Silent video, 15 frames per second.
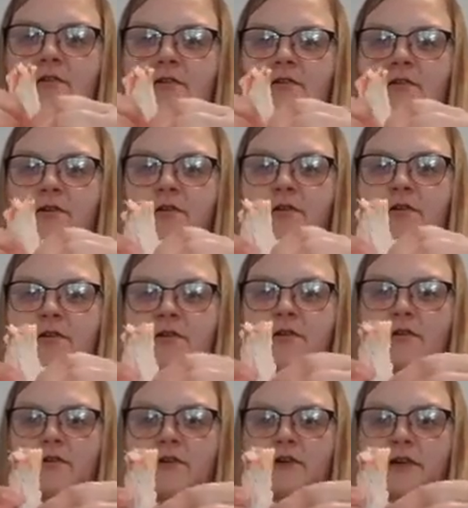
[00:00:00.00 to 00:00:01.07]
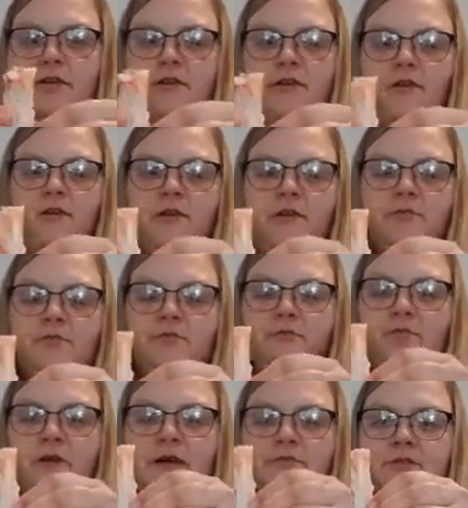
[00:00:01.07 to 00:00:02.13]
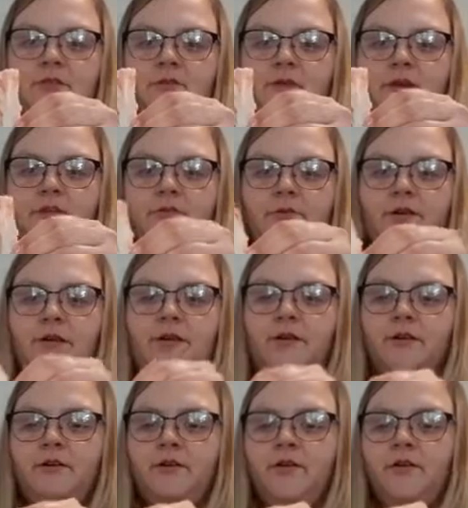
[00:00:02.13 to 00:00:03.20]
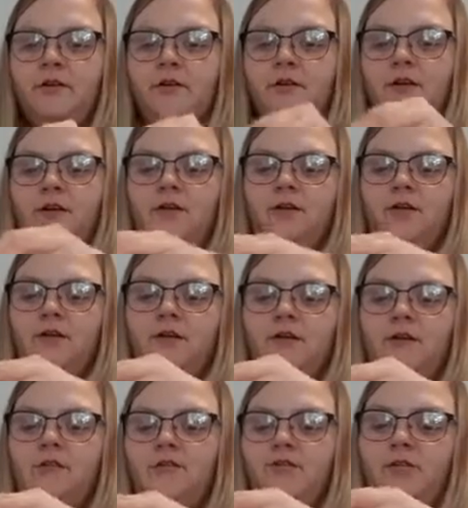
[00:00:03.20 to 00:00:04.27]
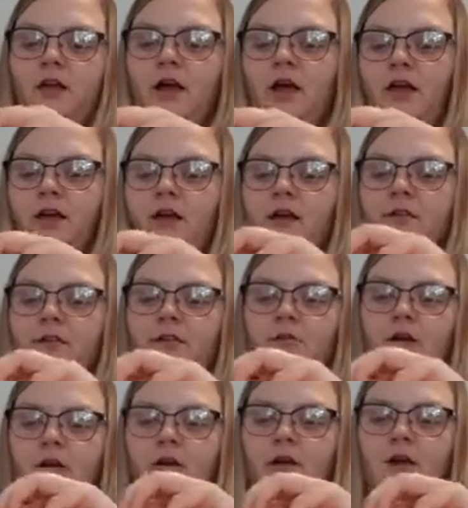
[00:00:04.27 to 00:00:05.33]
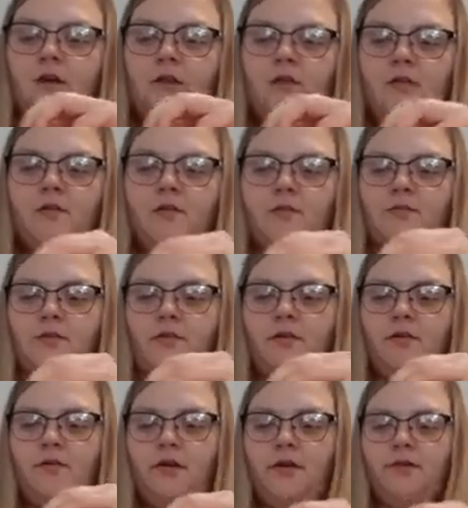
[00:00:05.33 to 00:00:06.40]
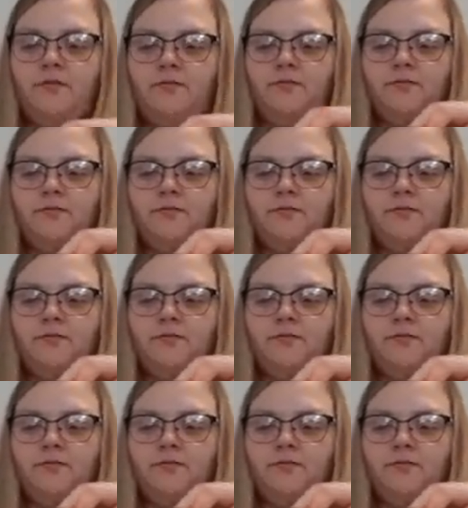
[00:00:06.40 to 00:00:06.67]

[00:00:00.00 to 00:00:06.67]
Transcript: Oh, okay. Oh, crab's going everywhere. It's flying everywhere. All right.